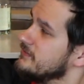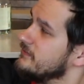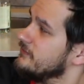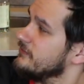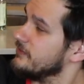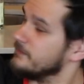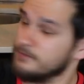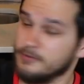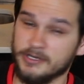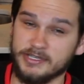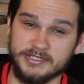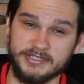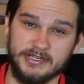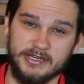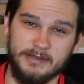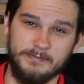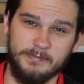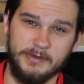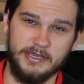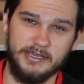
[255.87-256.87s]
for the price that
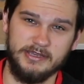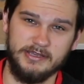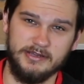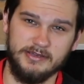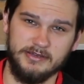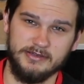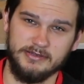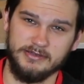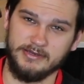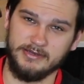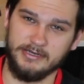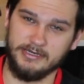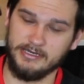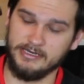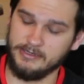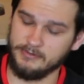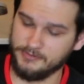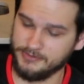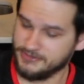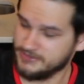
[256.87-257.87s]
I paid,
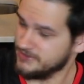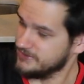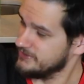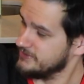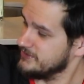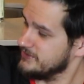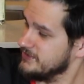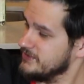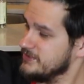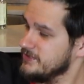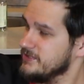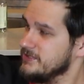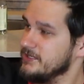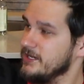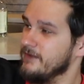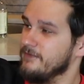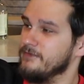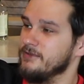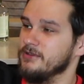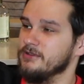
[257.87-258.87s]
I will
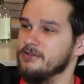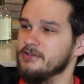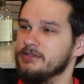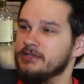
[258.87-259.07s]
definitely,